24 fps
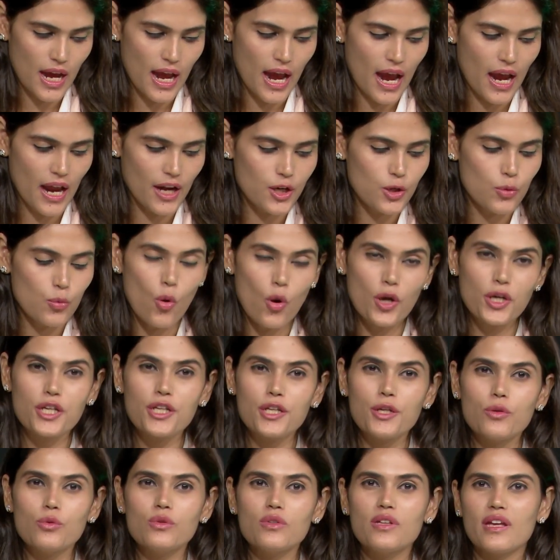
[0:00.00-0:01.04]
And what do
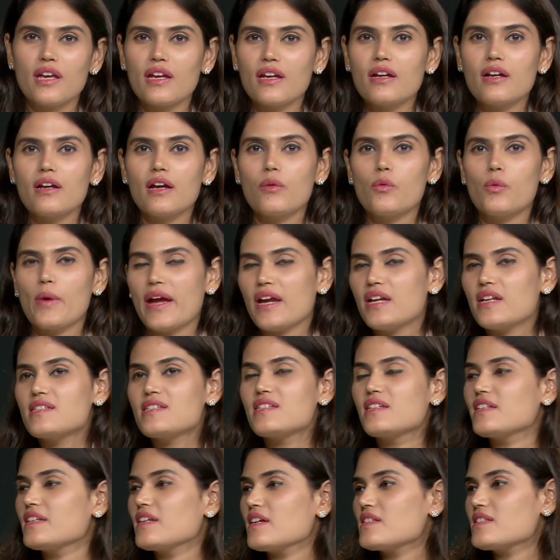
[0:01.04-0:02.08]
you think, where does
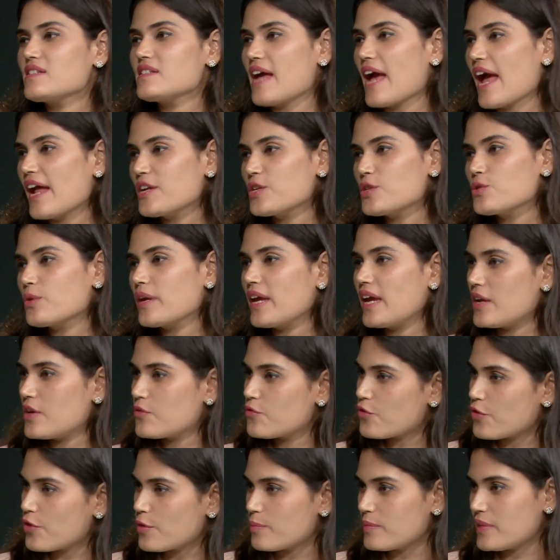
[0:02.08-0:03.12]
India stand to gain
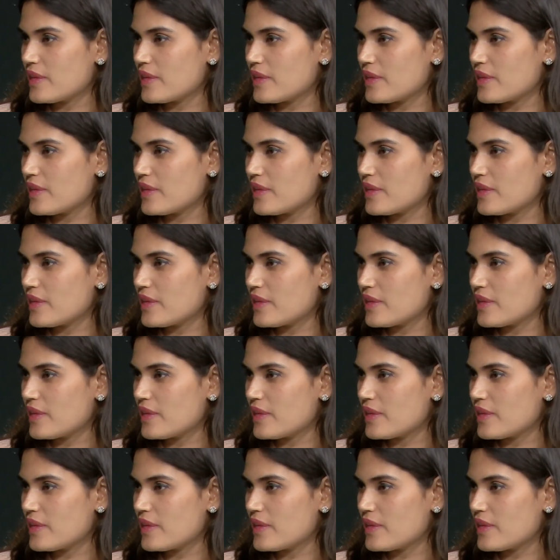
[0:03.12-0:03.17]
from